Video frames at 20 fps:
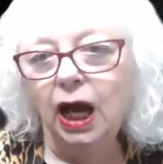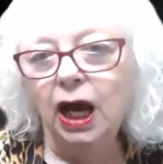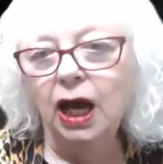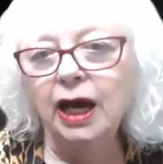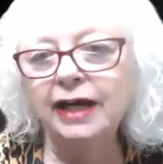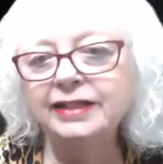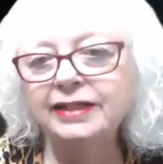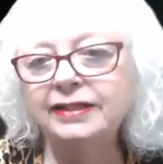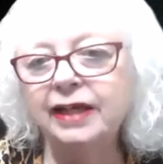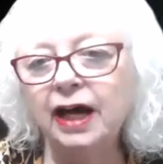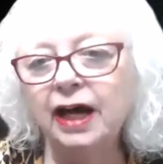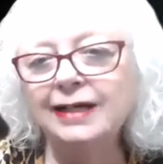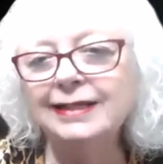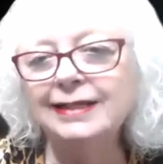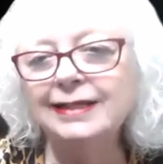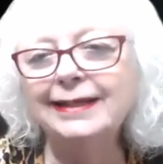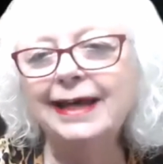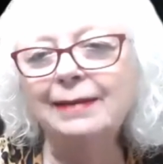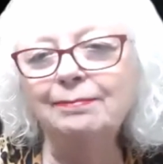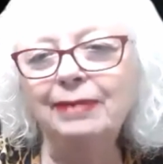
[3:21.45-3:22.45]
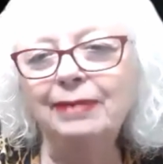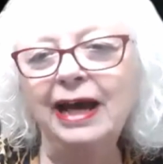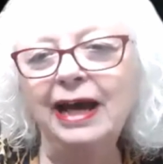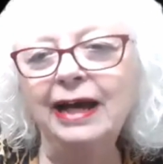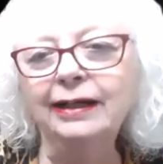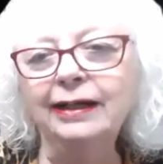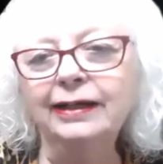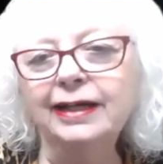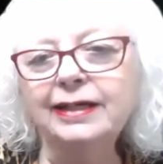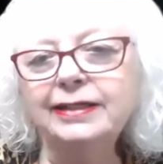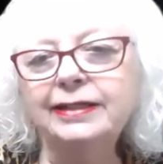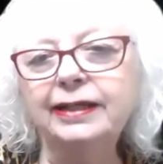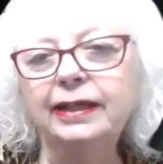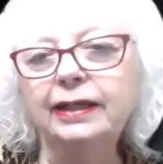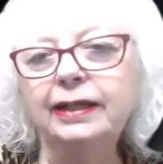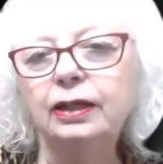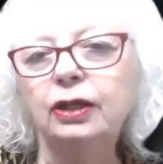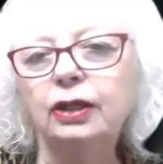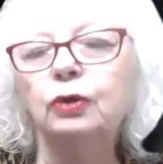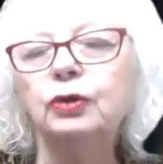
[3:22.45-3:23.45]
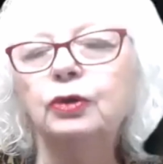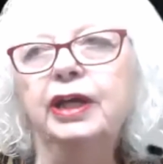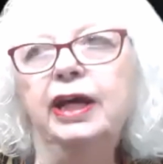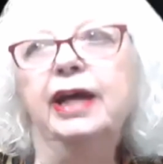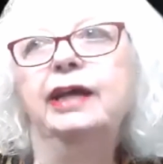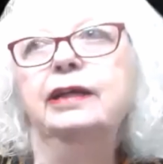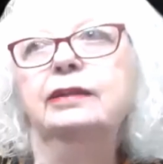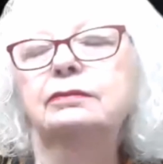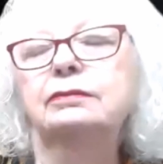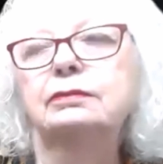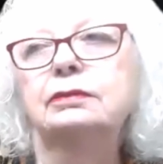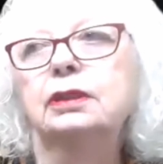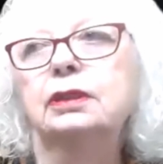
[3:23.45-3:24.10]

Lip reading: I sat back and I said, okay,